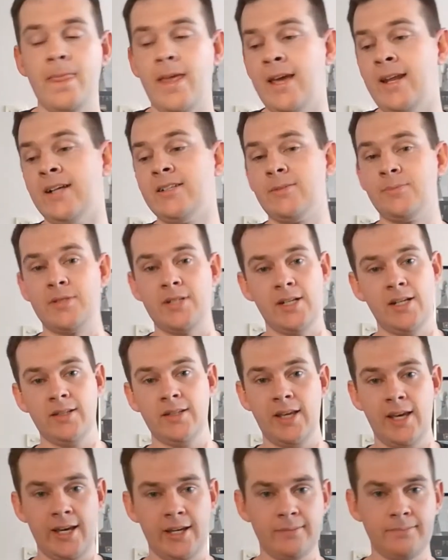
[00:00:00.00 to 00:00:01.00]
and as I'm
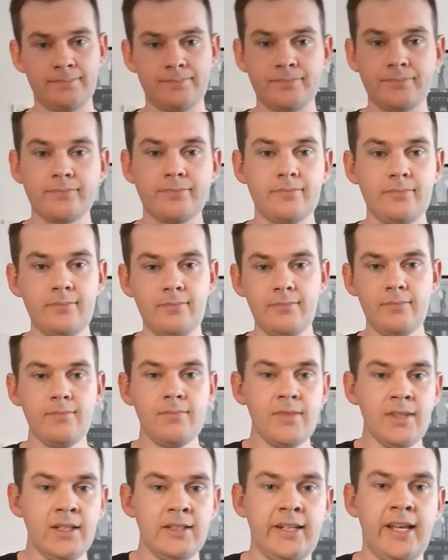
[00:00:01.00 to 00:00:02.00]
sitting there
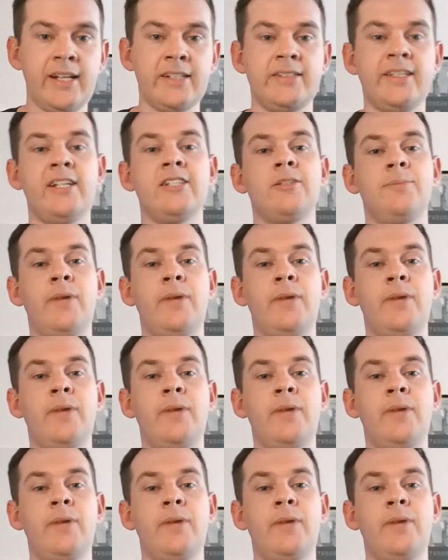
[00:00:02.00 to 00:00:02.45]
downstairs